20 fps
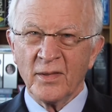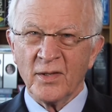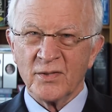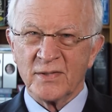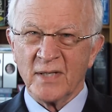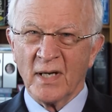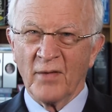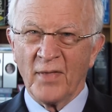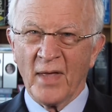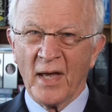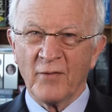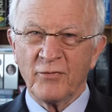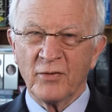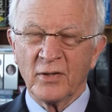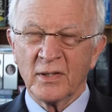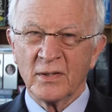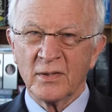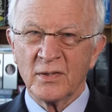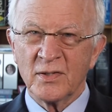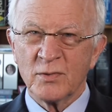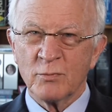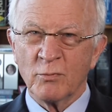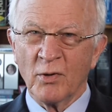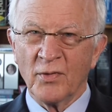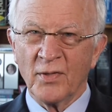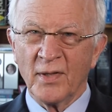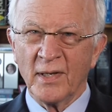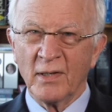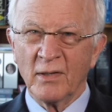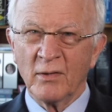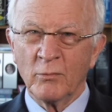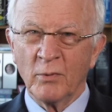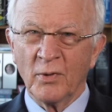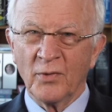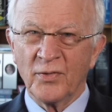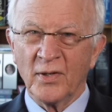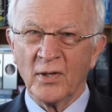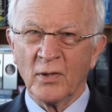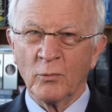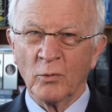The South Africans were there
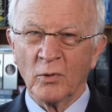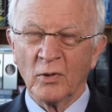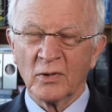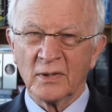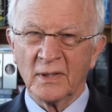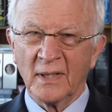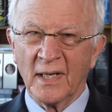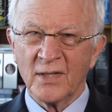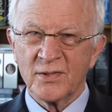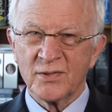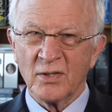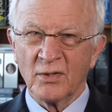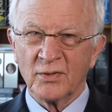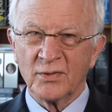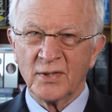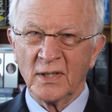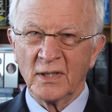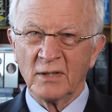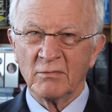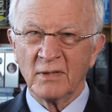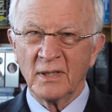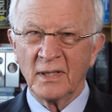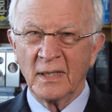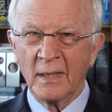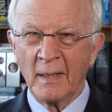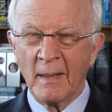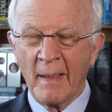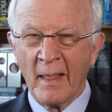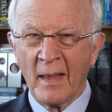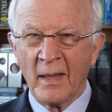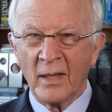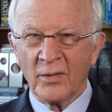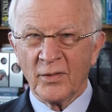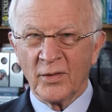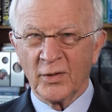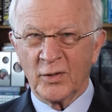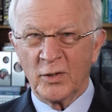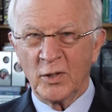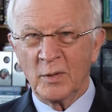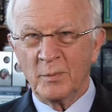with their world-class artillery.
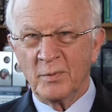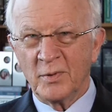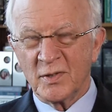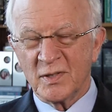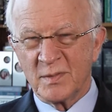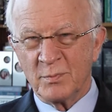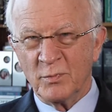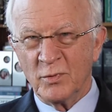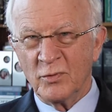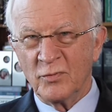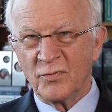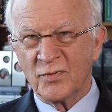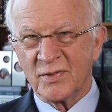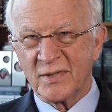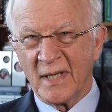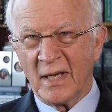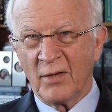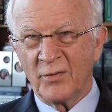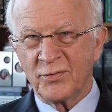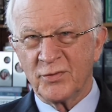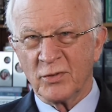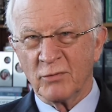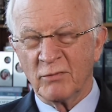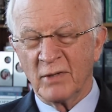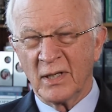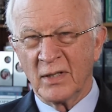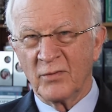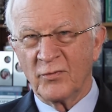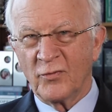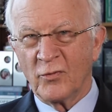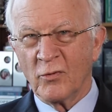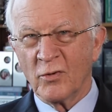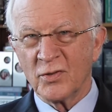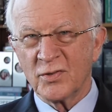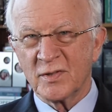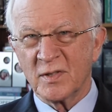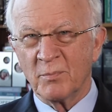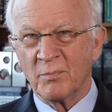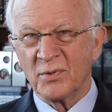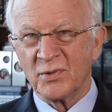The Cubans moved south to
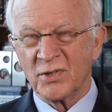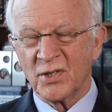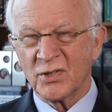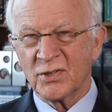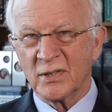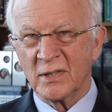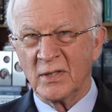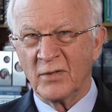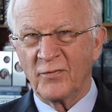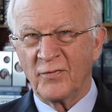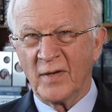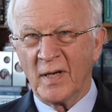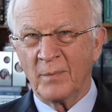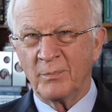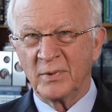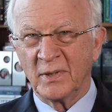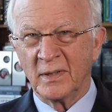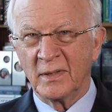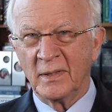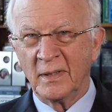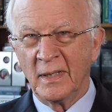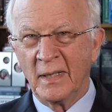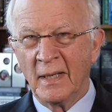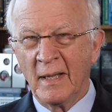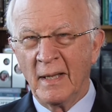reinforce the position of FAPLA,